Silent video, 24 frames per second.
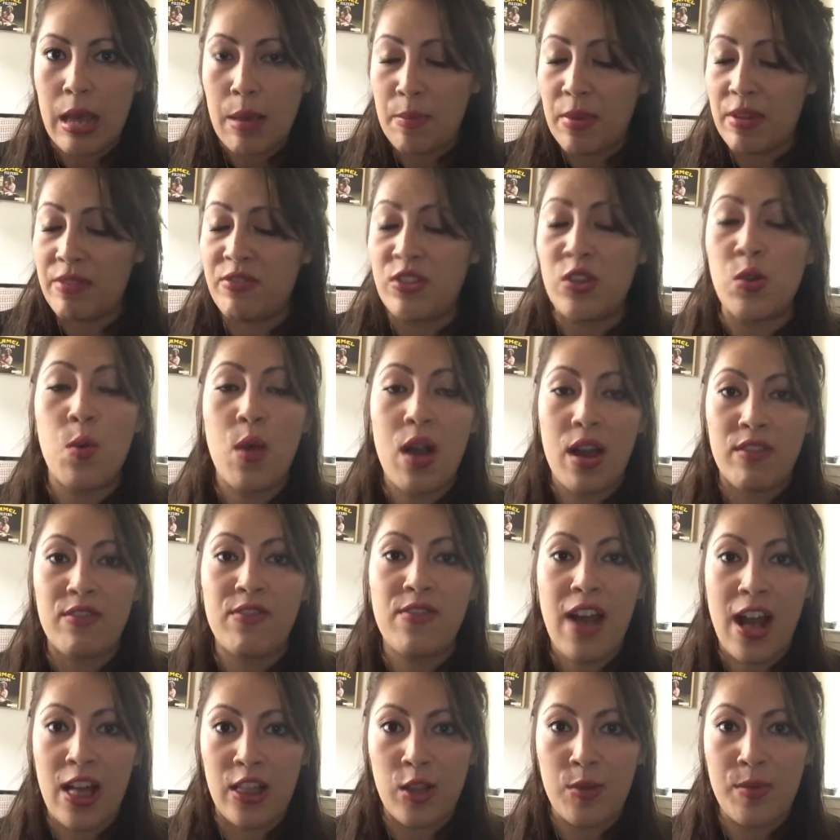But if you want,
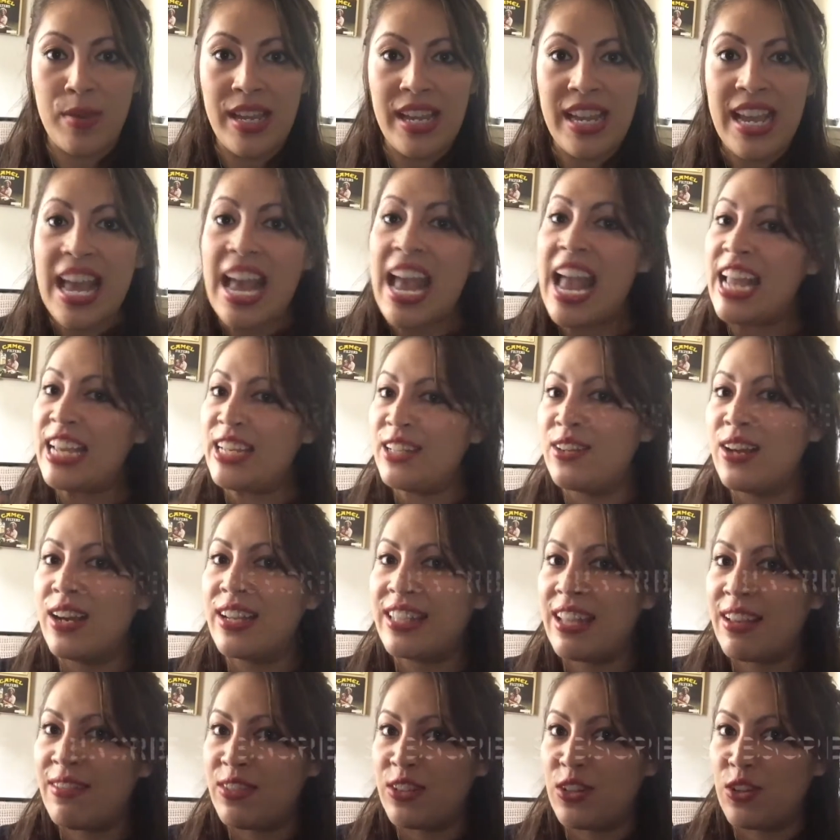follow me. And you
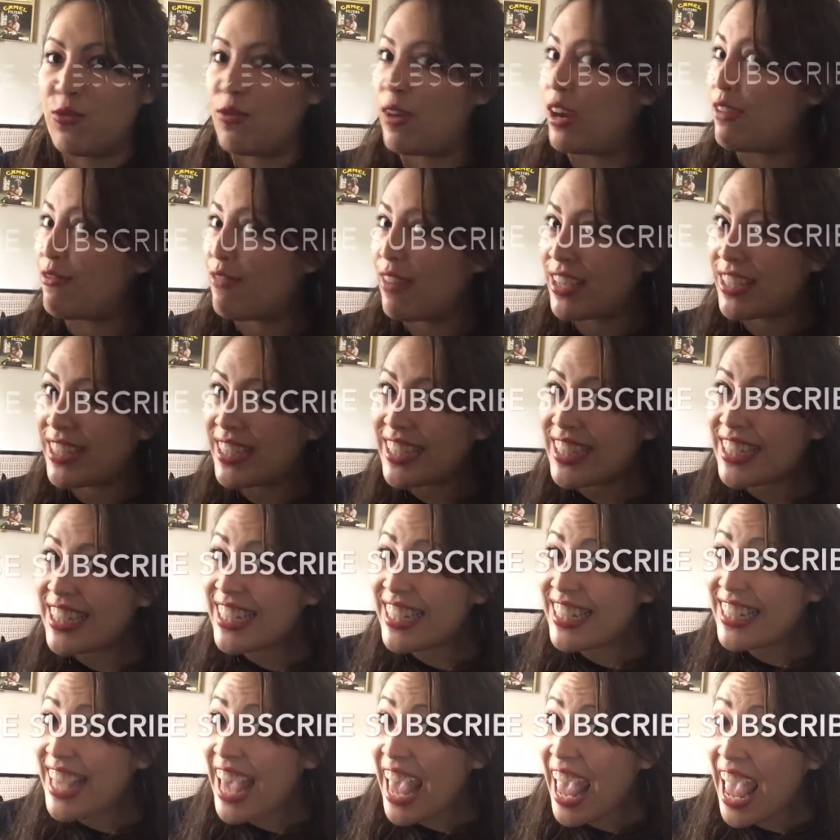guys have a great rest of
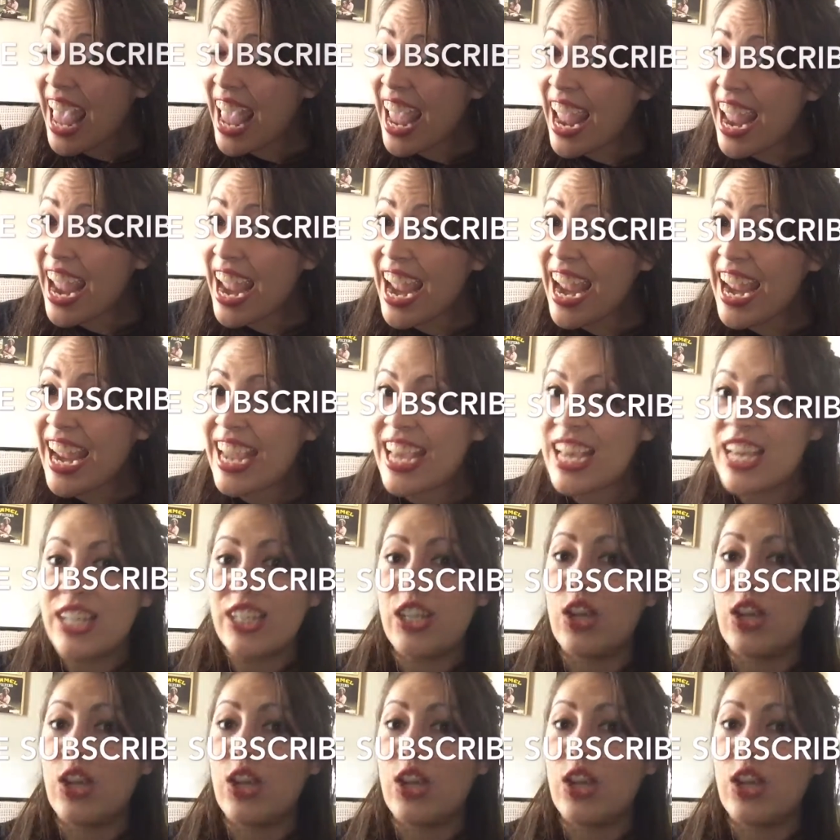the day.